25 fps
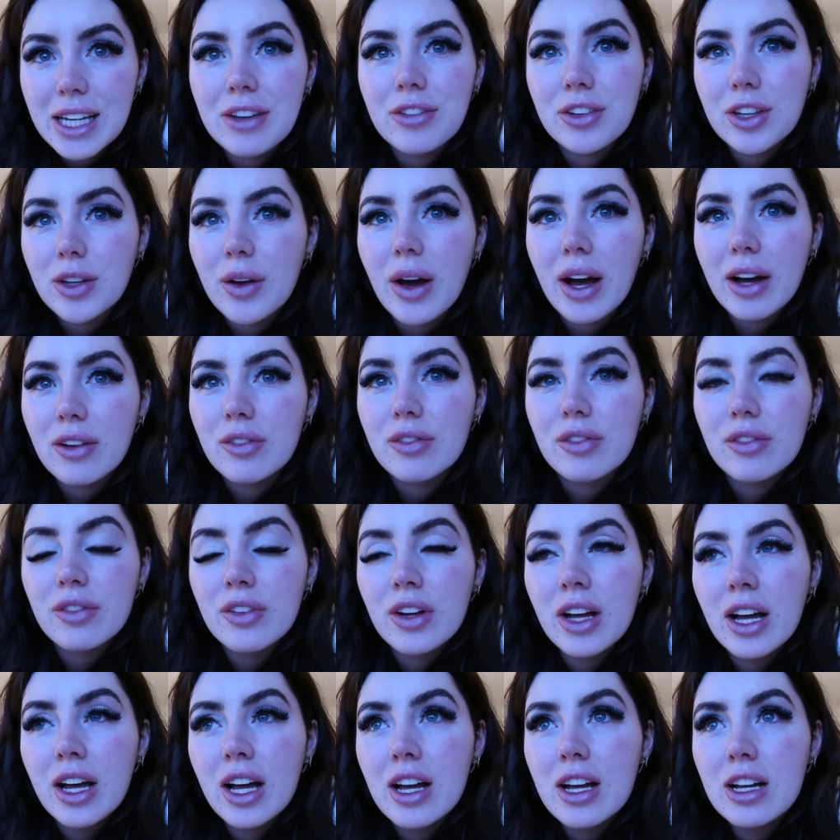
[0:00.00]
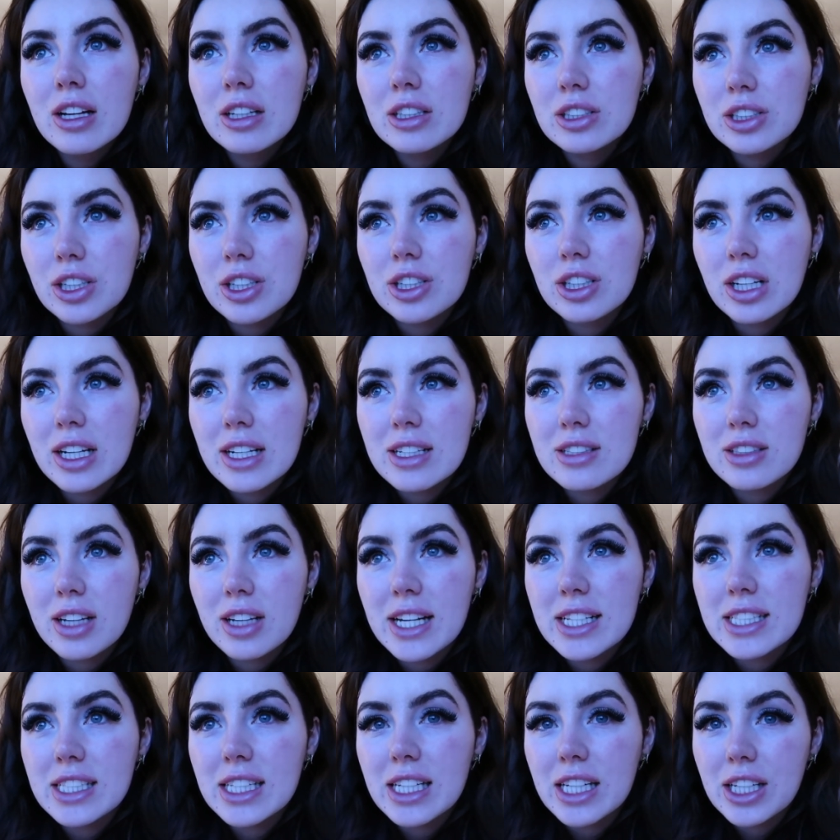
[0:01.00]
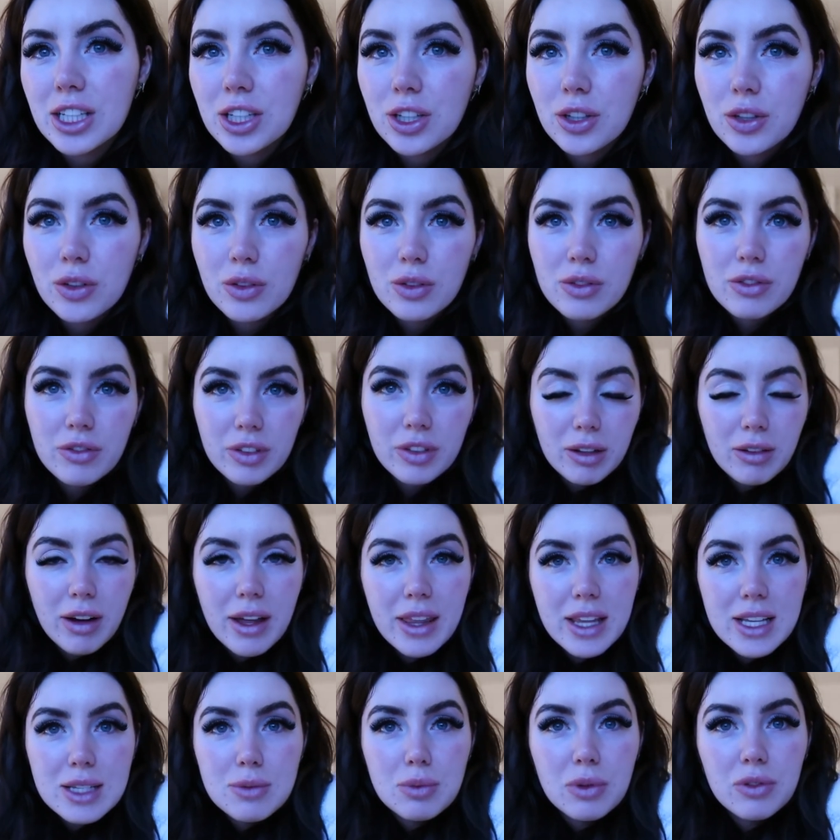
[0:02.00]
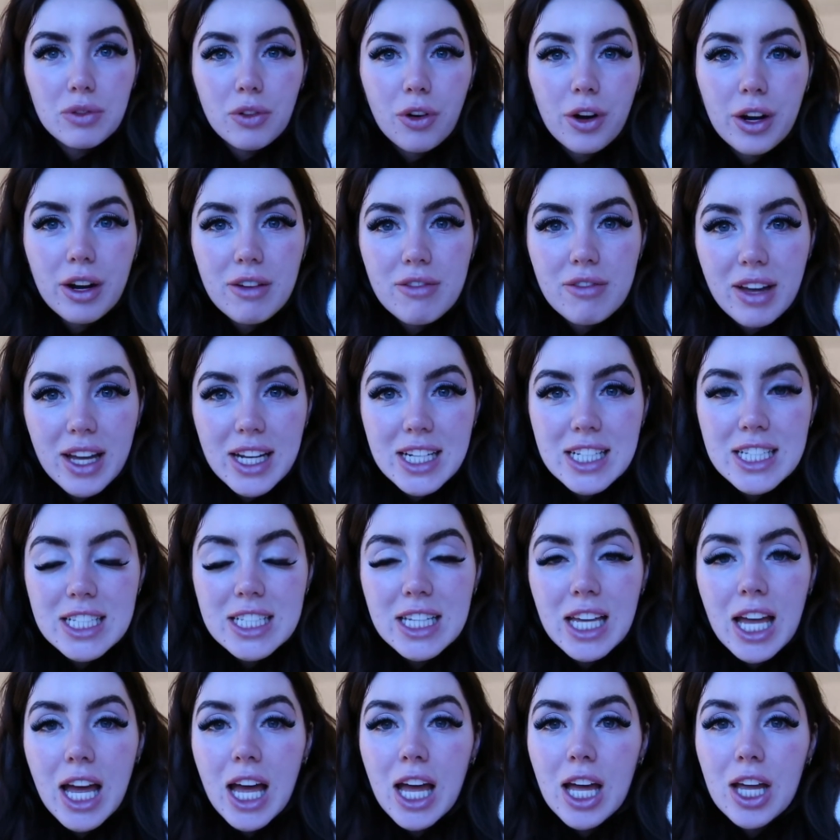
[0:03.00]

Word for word: if you have social anxiety and you feel like this before an event